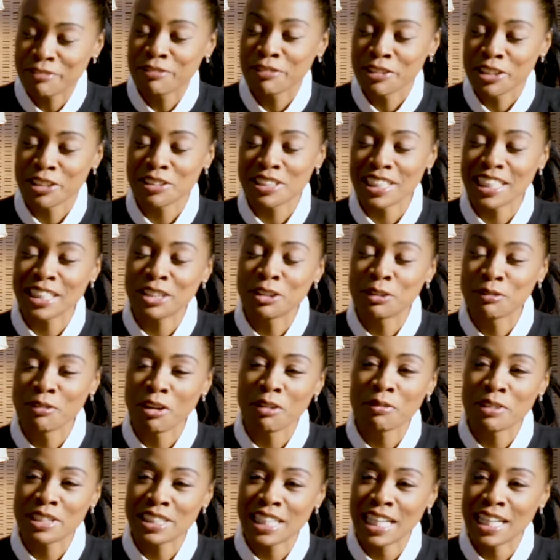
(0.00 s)
feels like you've
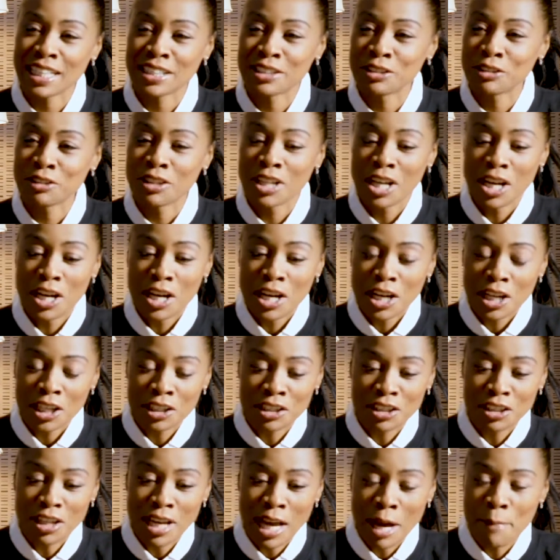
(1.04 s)
always had an
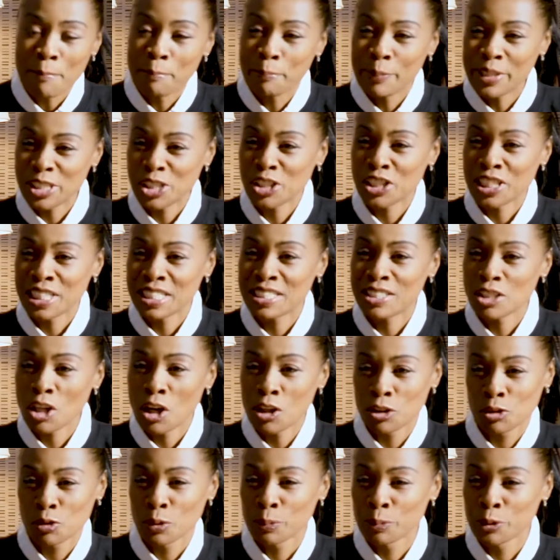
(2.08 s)
ambitious
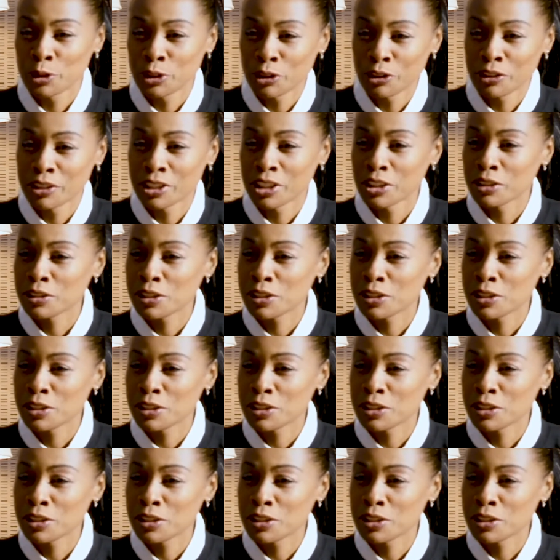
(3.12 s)
entrepreneurial